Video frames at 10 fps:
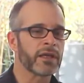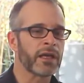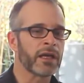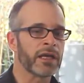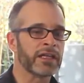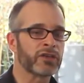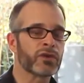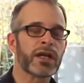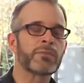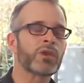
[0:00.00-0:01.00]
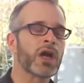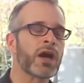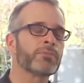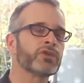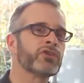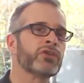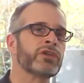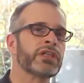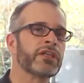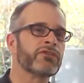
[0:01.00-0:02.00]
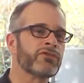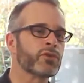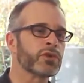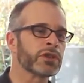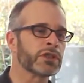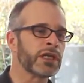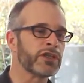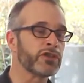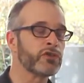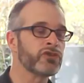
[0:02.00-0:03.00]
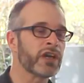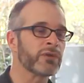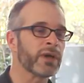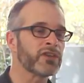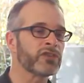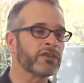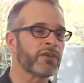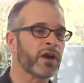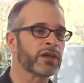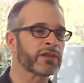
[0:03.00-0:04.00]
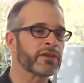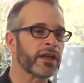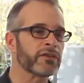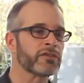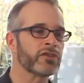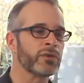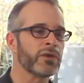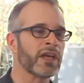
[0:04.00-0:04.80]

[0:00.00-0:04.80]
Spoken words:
an incredible opportunity for a new generation of architects to